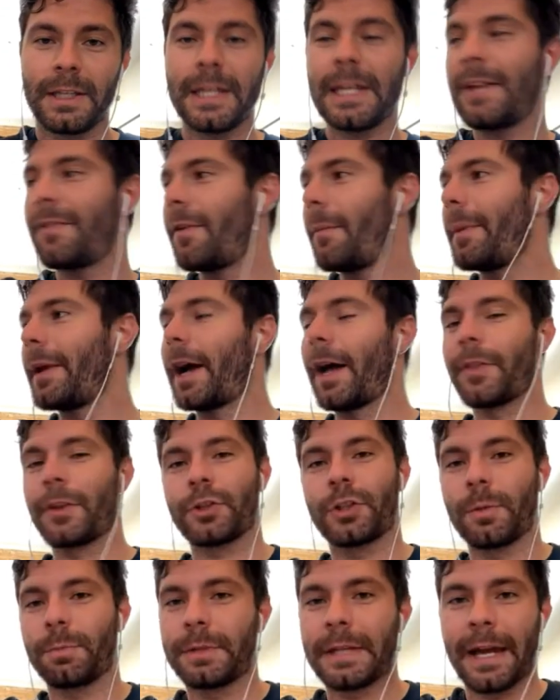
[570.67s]
Even beyond the
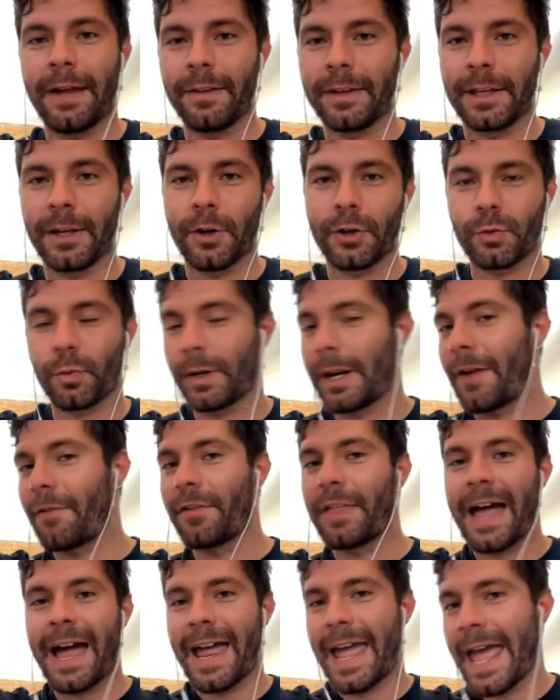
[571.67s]
Chip Kelly years, whenever
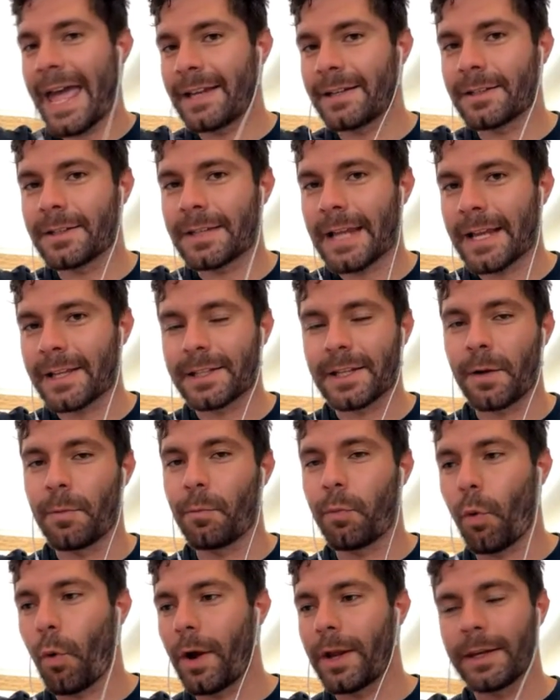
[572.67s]
that ends at some
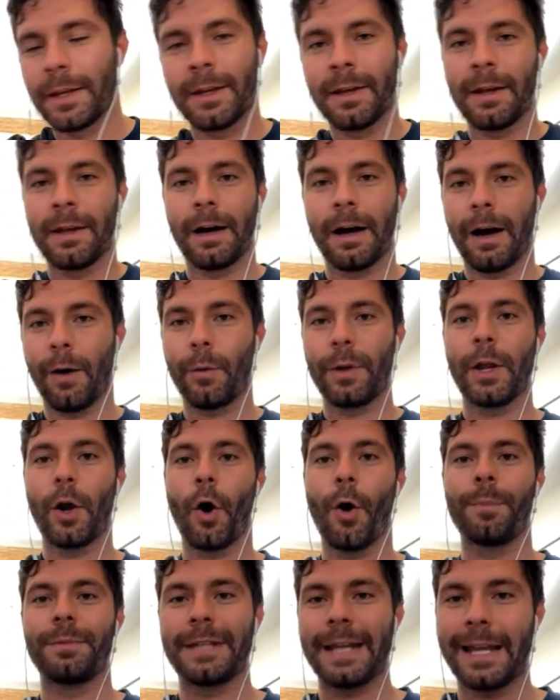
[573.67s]
point, we
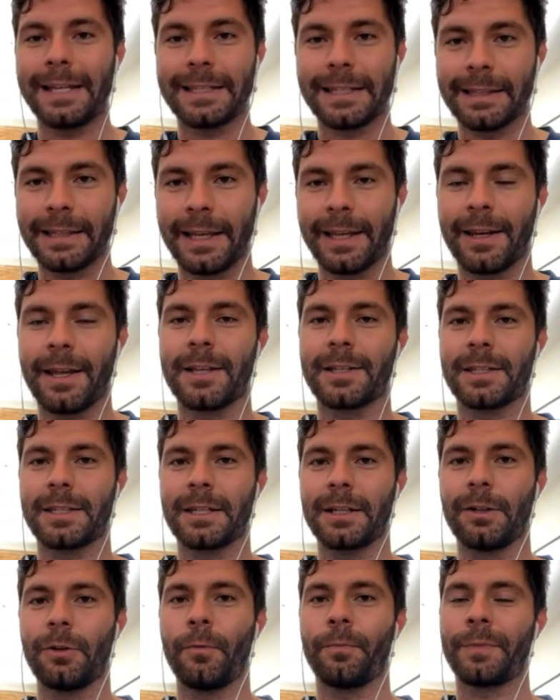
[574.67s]
hope D'Anton Lynn is
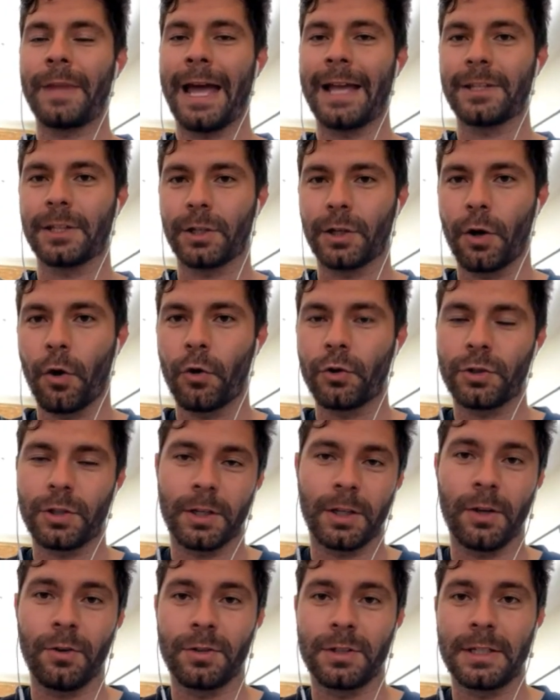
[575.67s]
still, as a coach at
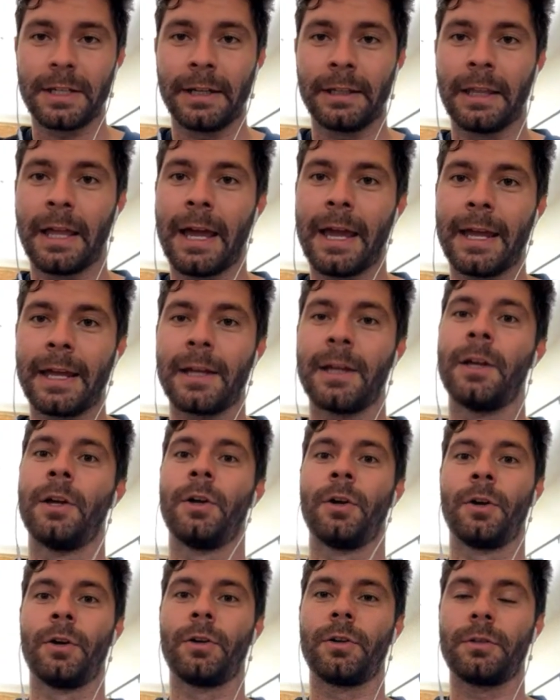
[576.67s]
UCLA,
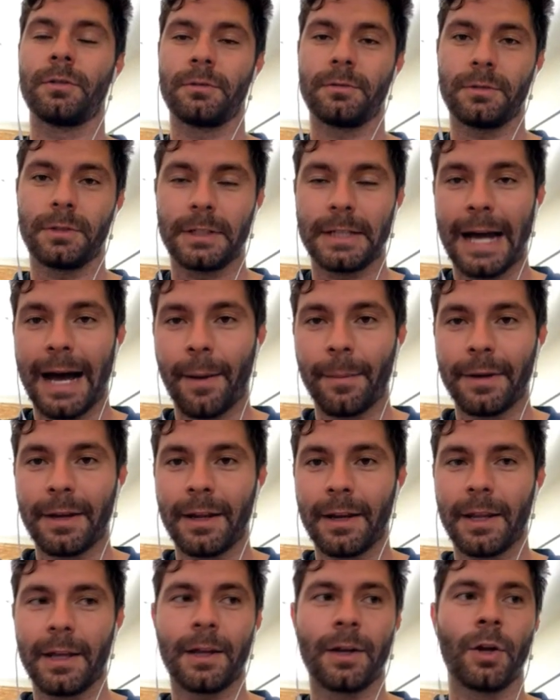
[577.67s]

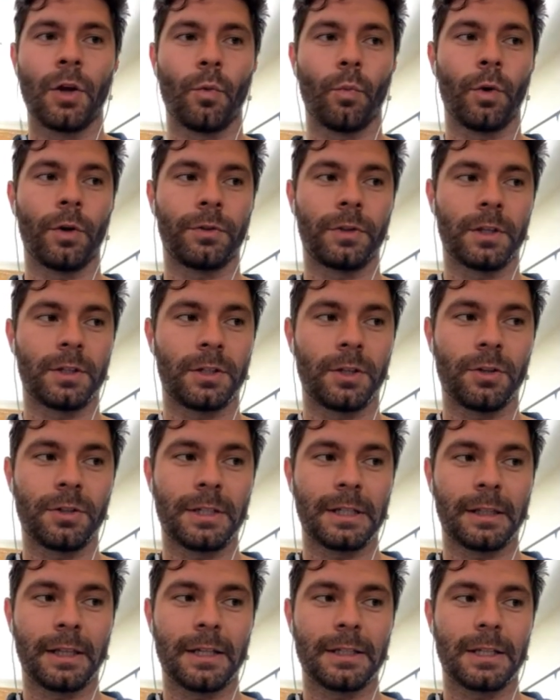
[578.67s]
dominating with this
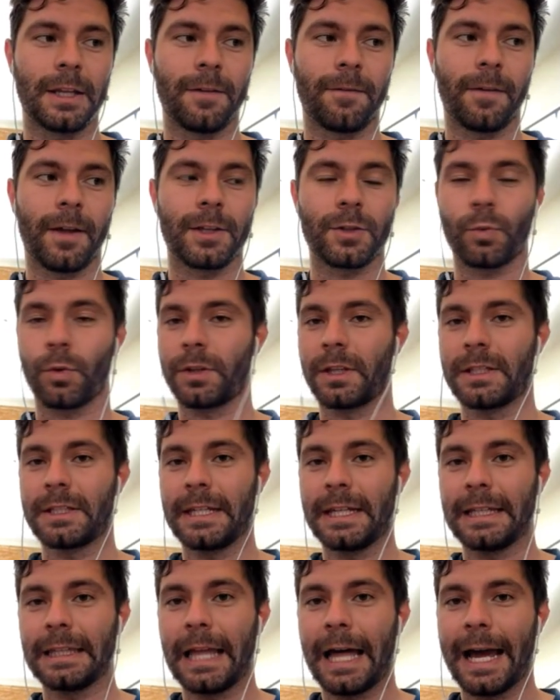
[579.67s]
UCLA defense, with a
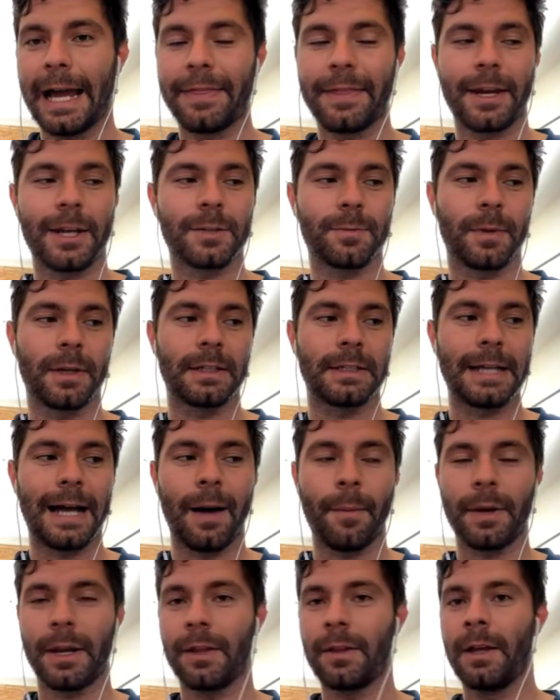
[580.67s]
D-line that has been
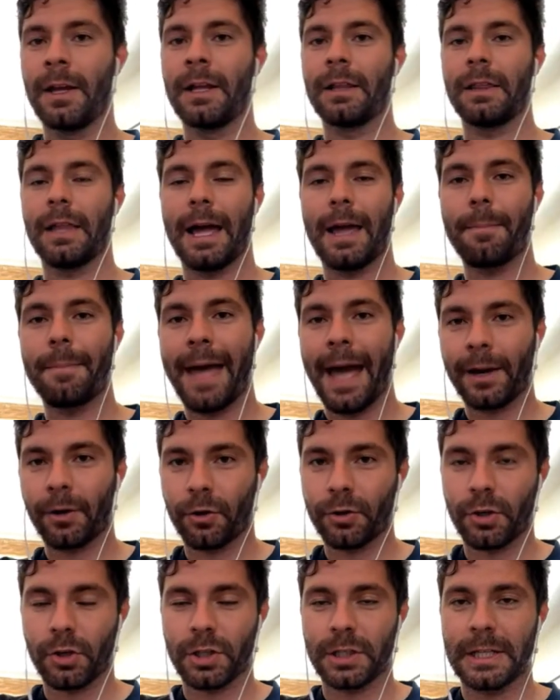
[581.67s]
dominant.
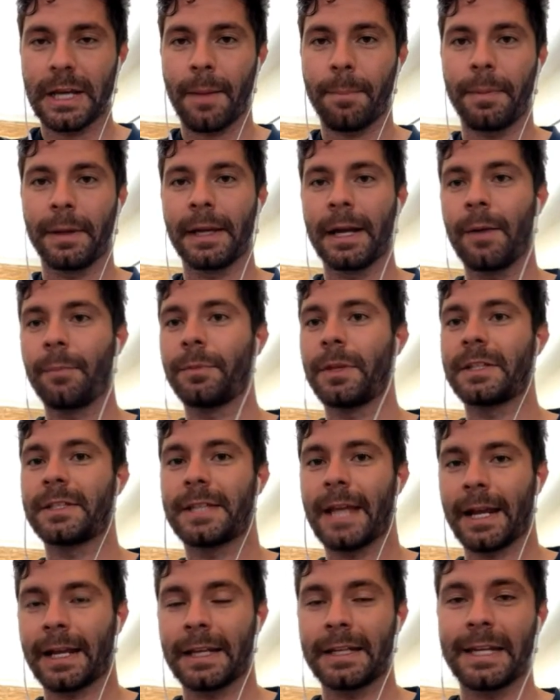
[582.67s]
Linebackers are stepping up. The
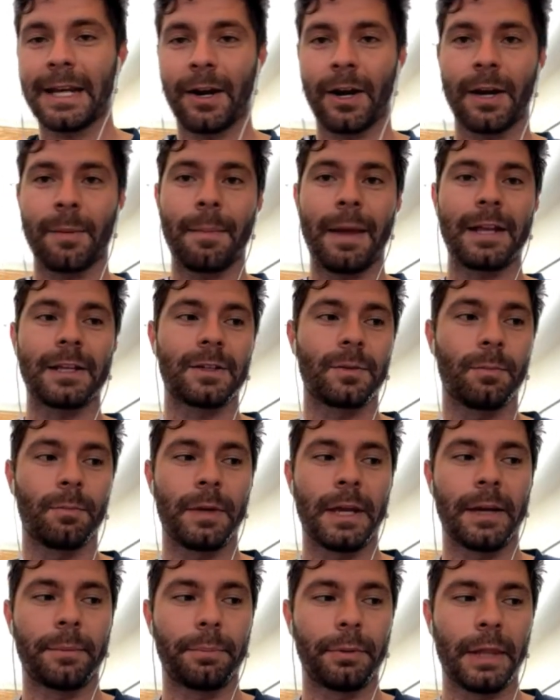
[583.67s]
secondary made some
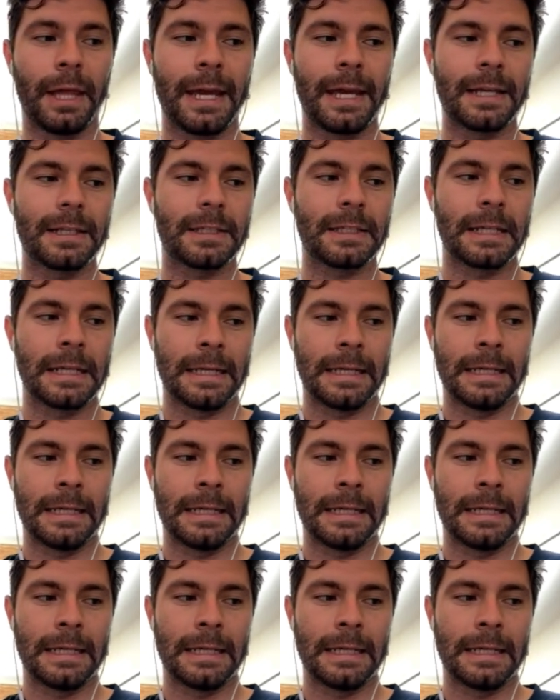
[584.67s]
big plays.